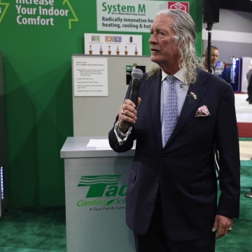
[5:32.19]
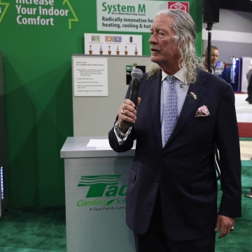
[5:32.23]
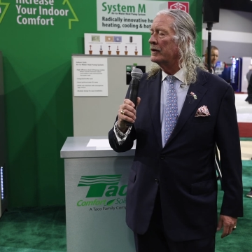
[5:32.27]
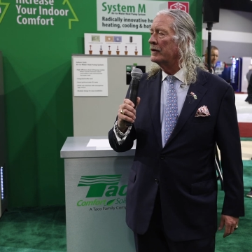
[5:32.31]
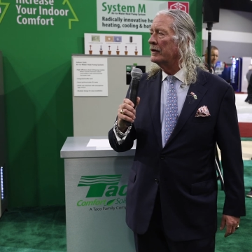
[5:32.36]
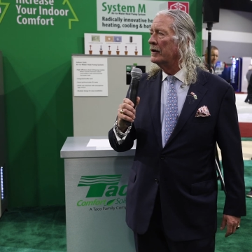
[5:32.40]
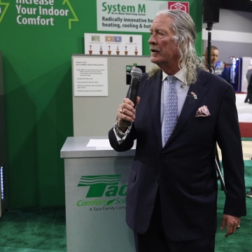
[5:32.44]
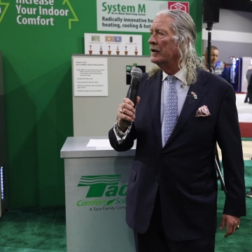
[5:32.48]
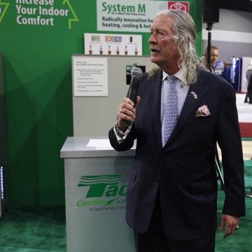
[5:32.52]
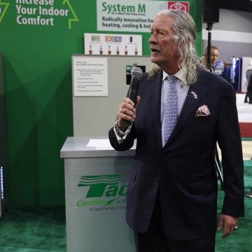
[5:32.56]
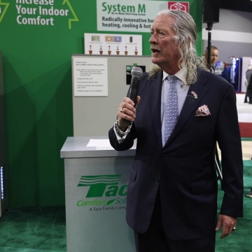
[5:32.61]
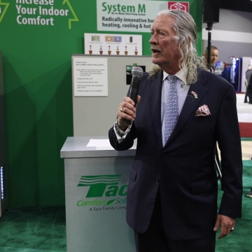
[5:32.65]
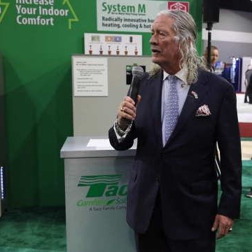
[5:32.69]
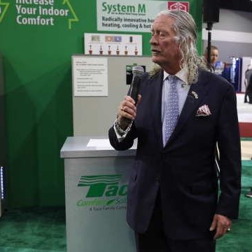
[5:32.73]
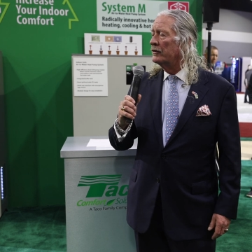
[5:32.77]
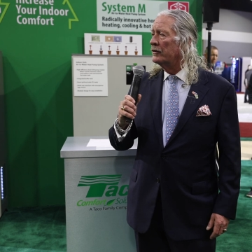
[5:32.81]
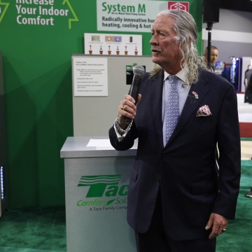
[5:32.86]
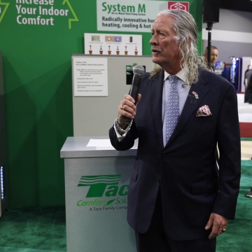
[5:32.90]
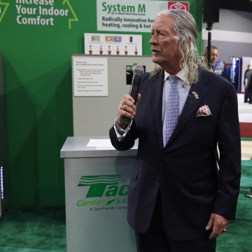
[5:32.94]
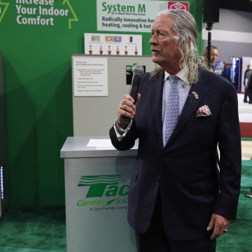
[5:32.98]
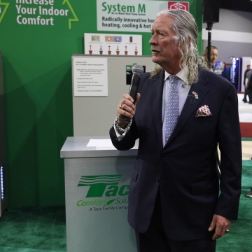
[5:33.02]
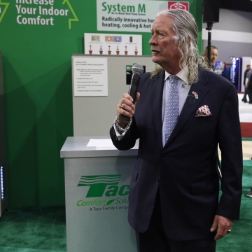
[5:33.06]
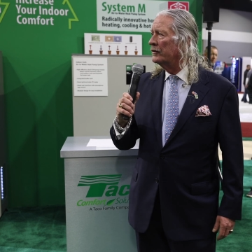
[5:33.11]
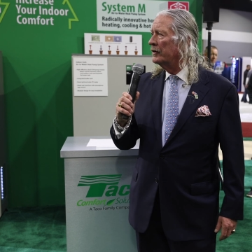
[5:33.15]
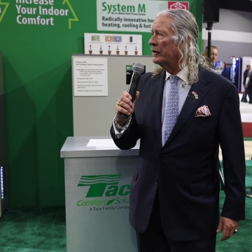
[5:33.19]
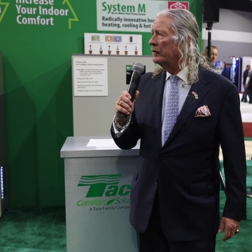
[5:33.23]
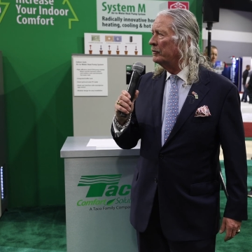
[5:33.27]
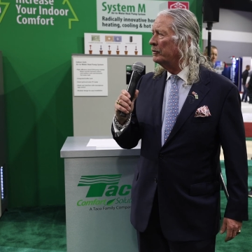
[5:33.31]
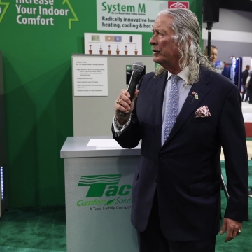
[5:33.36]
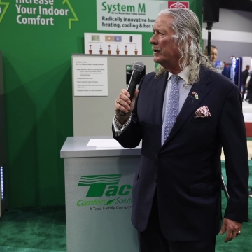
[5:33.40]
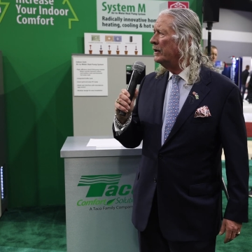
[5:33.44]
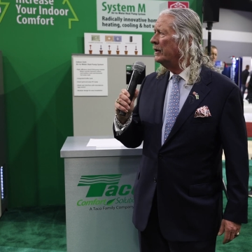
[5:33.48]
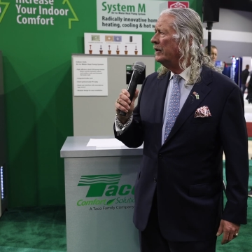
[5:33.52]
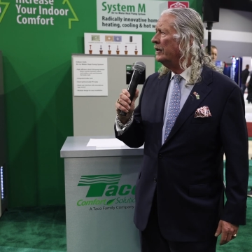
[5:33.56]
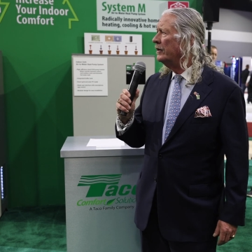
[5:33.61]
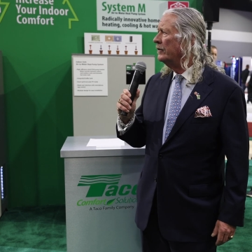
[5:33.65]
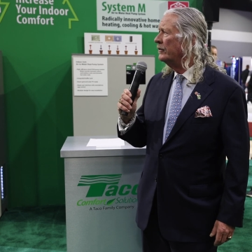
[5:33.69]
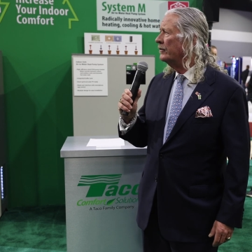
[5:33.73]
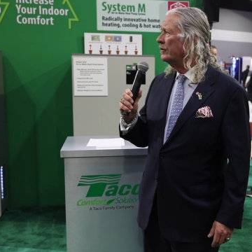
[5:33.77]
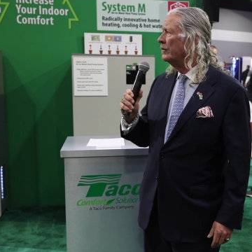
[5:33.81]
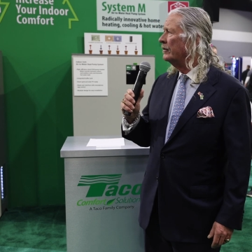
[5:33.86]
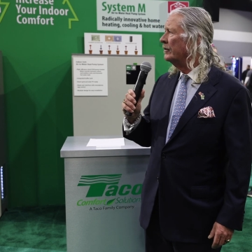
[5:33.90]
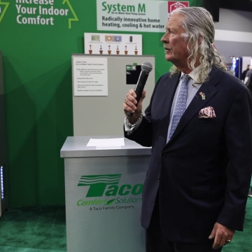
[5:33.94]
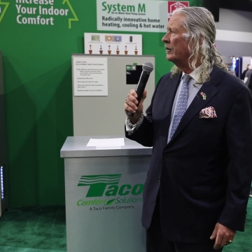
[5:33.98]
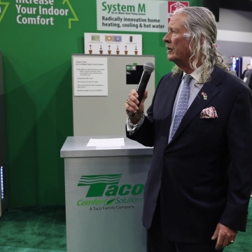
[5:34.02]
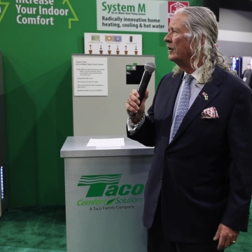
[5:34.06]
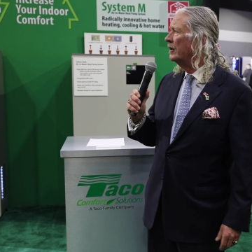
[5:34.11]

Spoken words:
And as Cheryl said, please,